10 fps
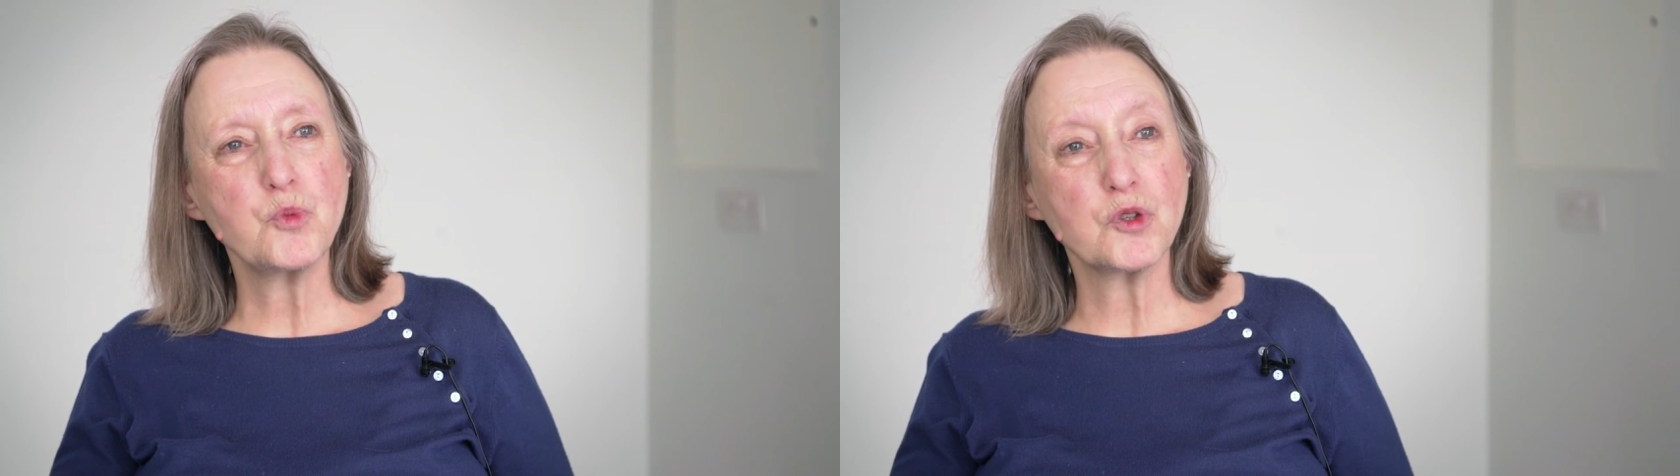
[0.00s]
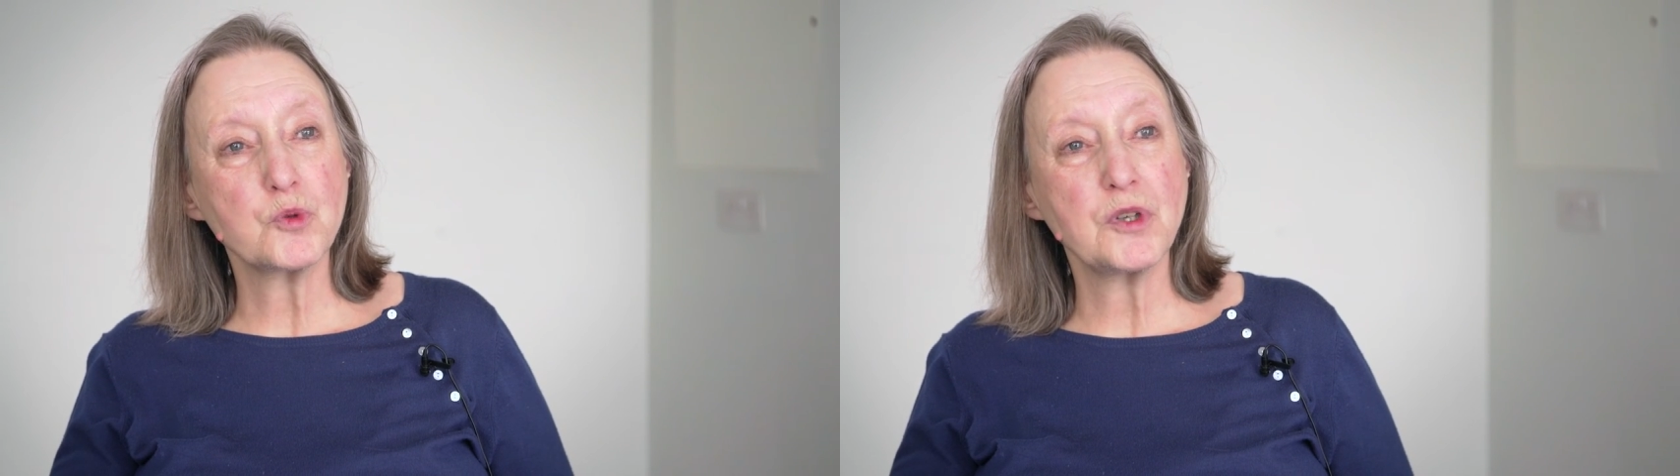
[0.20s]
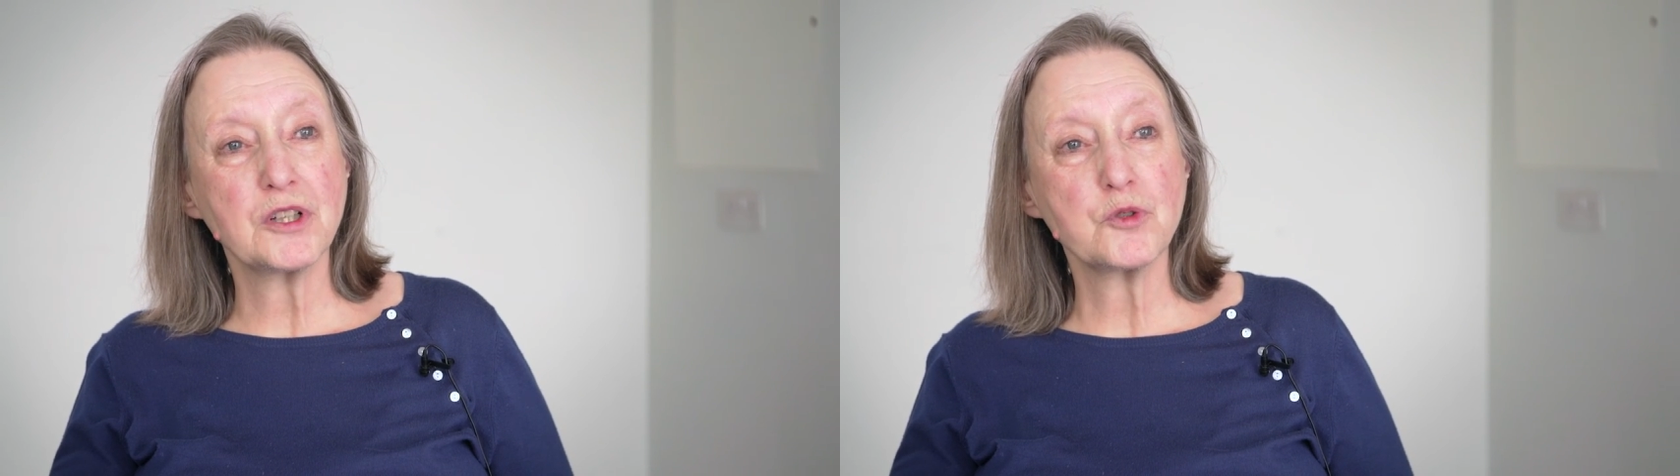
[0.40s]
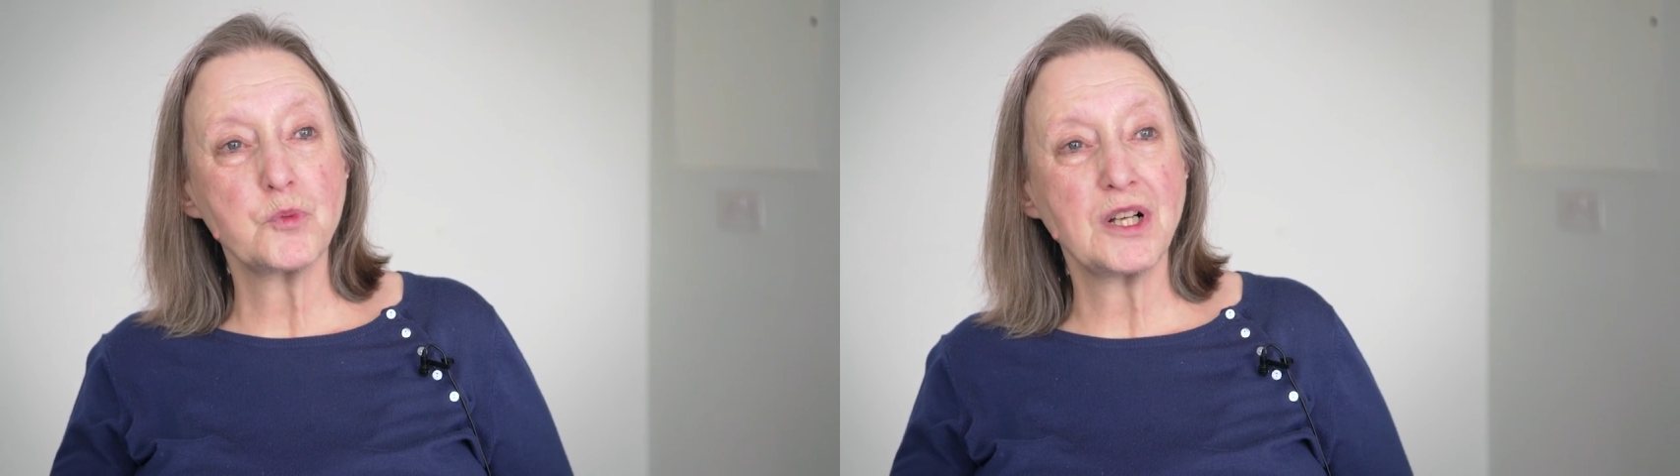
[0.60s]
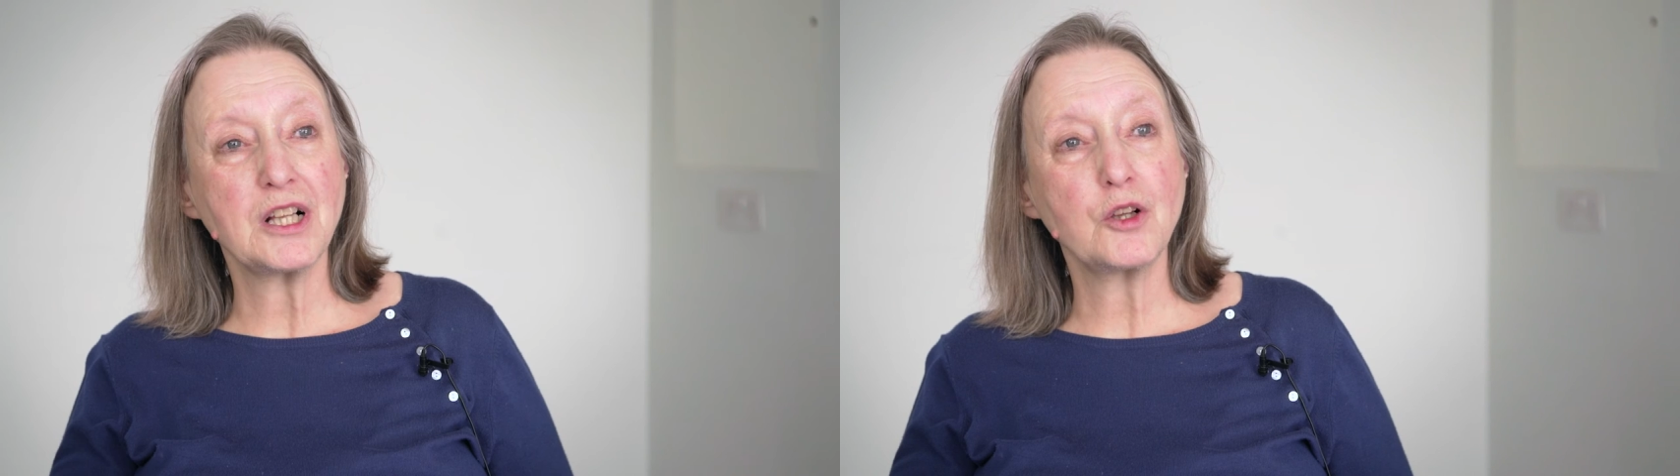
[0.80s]
what worked
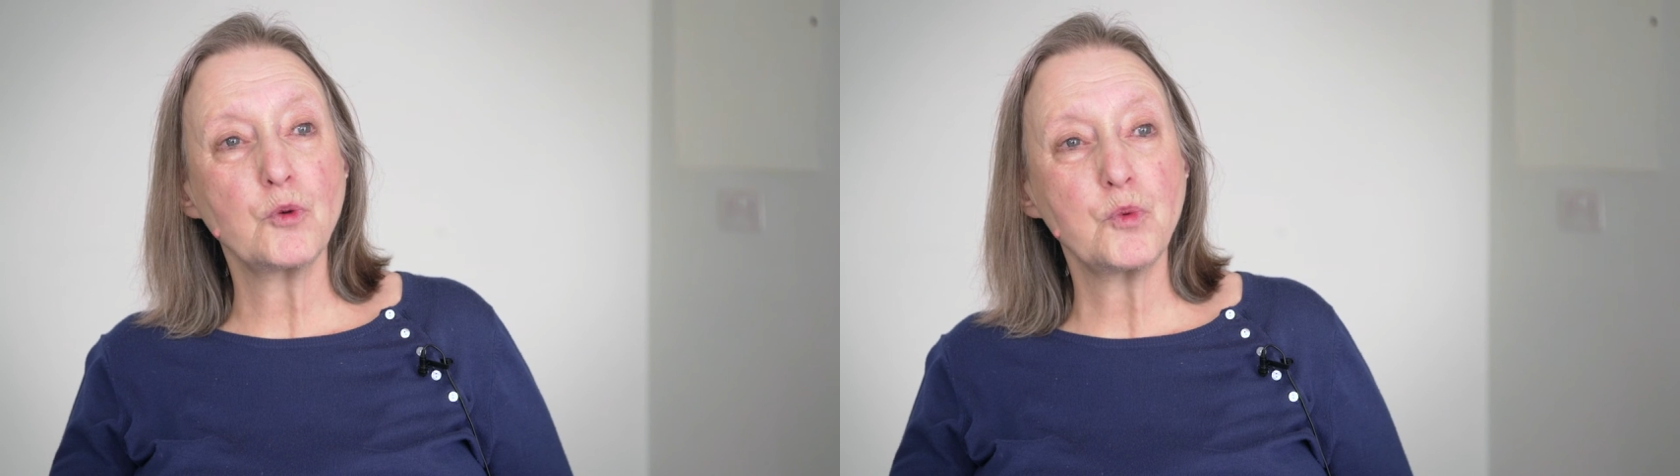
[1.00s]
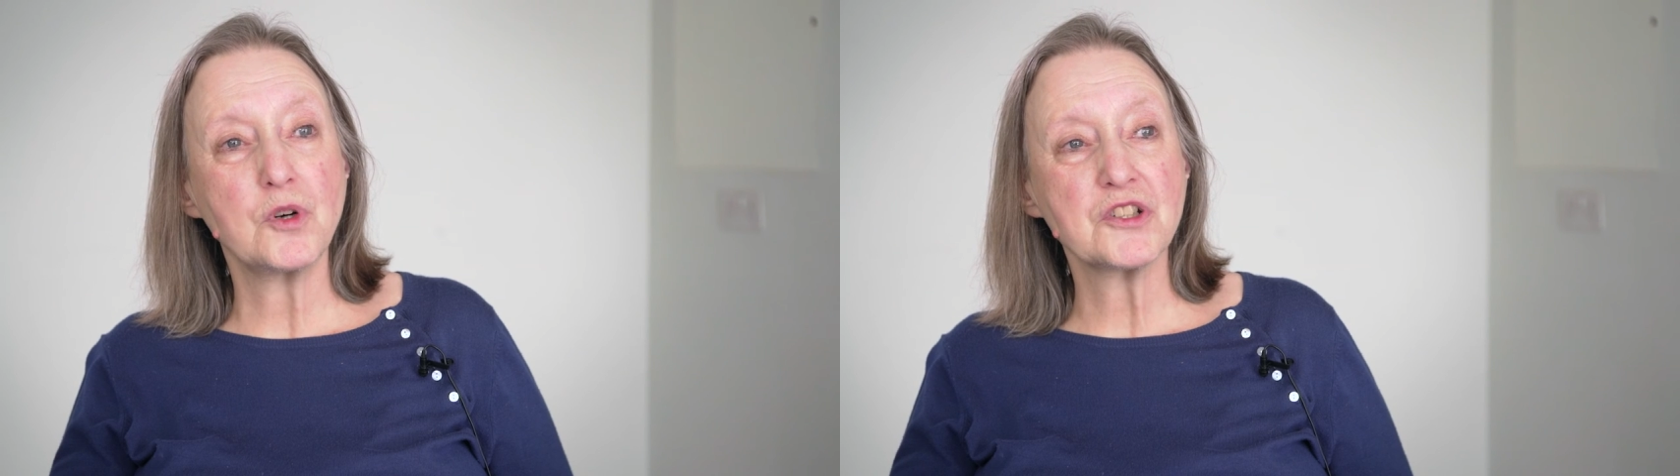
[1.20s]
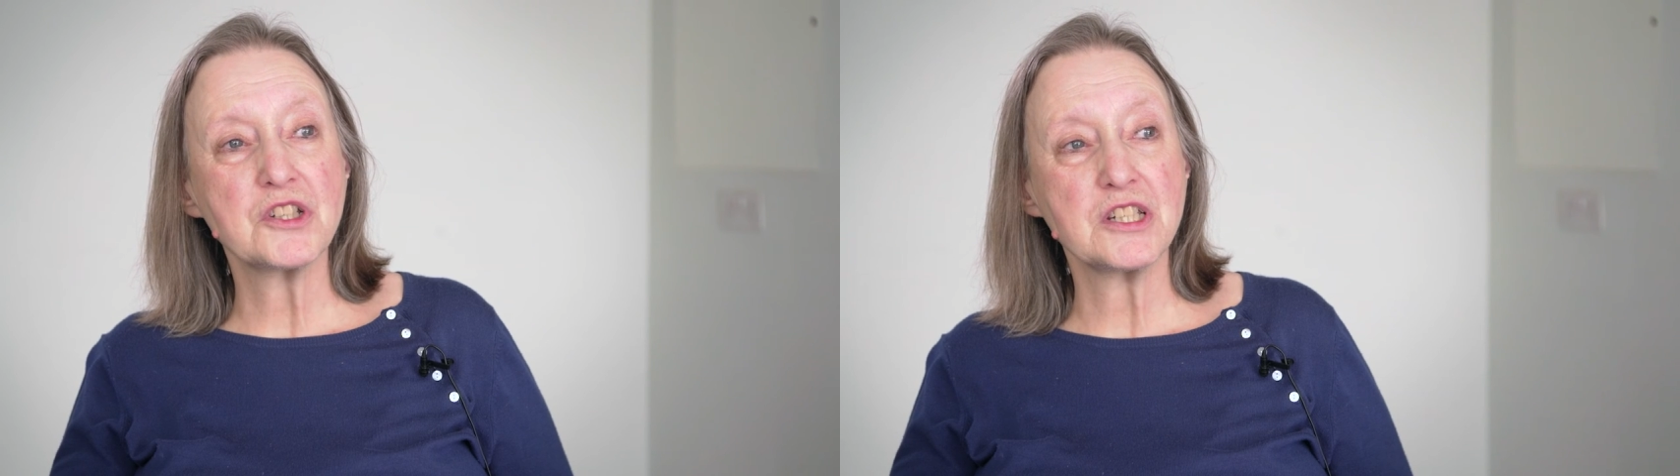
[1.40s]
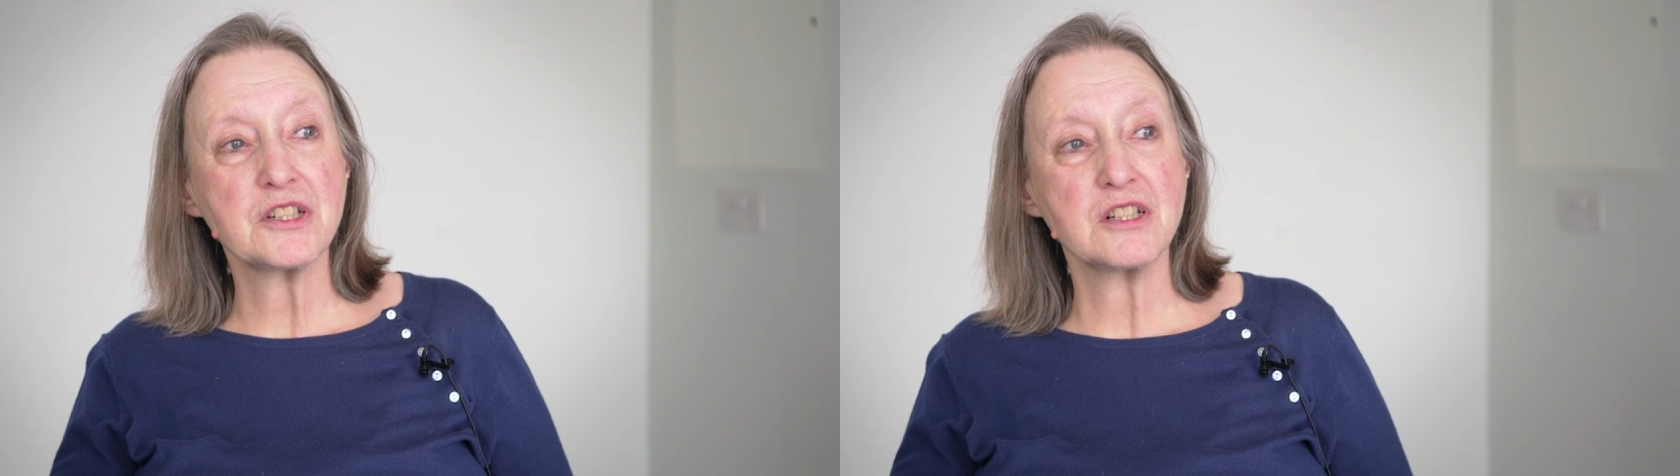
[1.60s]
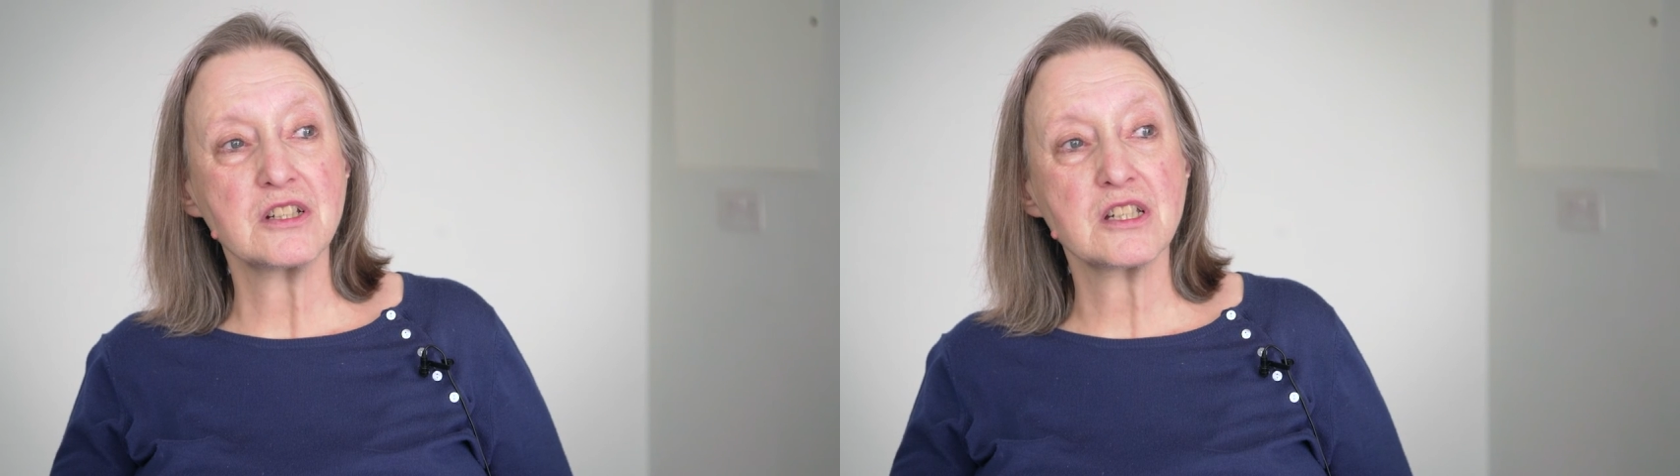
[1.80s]
well, what
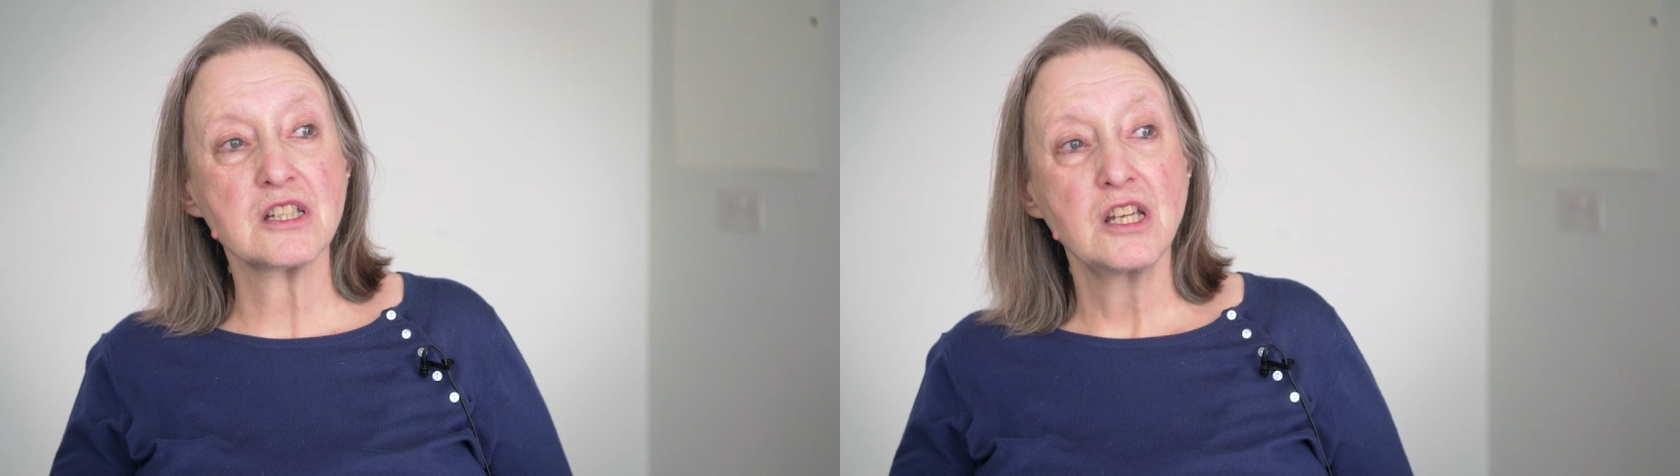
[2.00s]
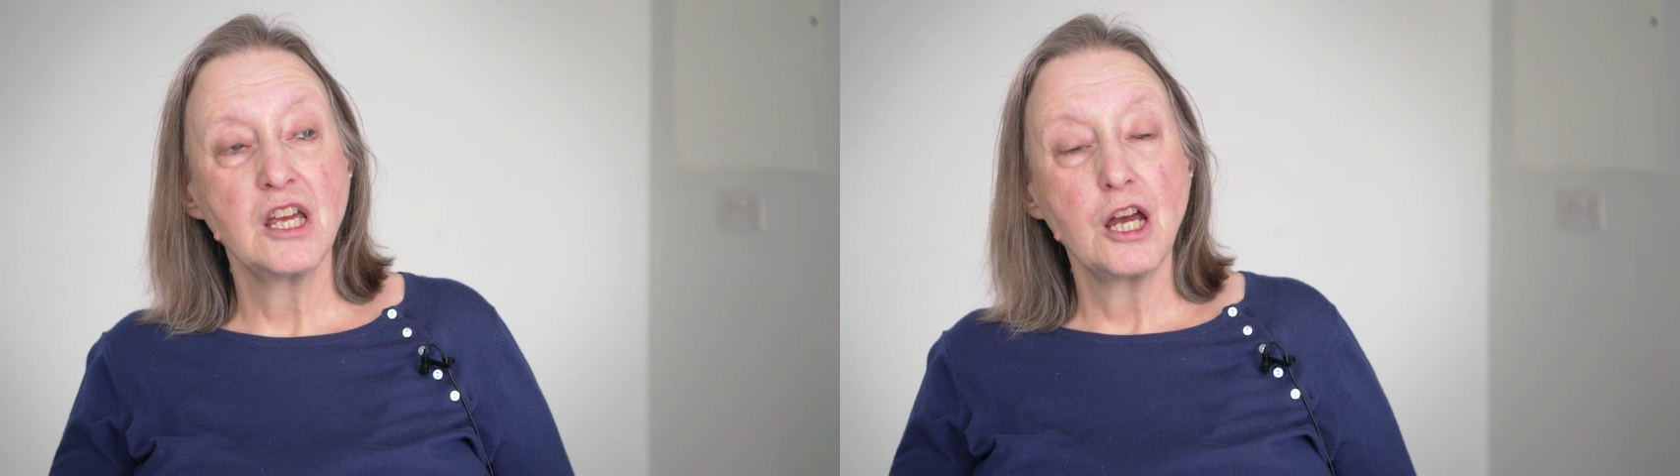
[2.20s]
didn't,